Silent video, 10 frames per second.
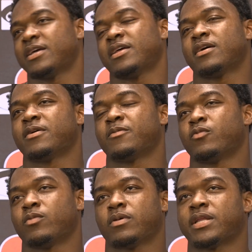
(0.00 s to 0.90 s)

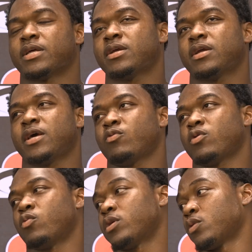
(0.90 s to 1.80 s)
um, at the end of the day we're
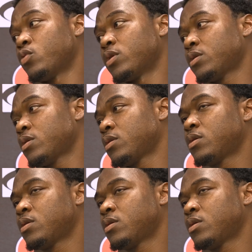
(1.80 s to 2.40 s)
one and one